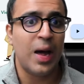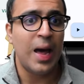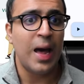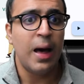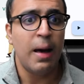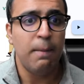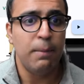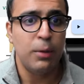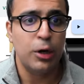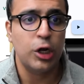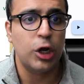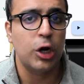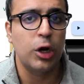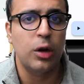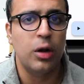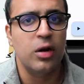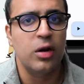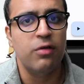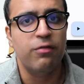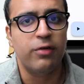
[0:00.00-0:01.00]

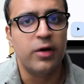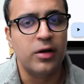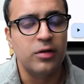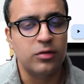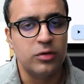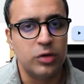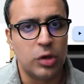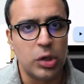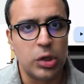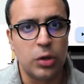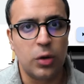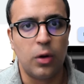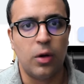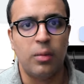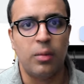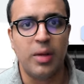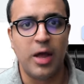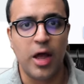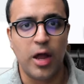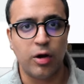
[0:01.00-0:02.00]

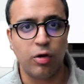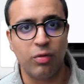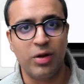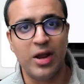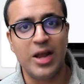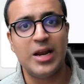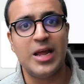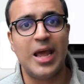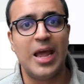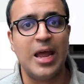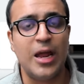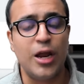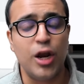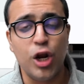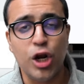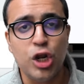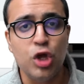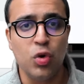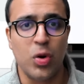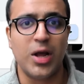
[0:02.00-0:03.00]
app.lottiefiles.com and create a
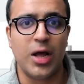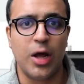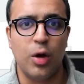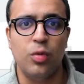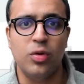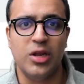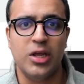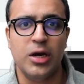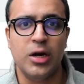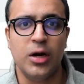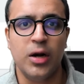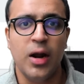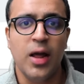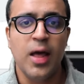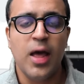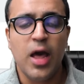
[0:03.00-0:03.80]
new account here.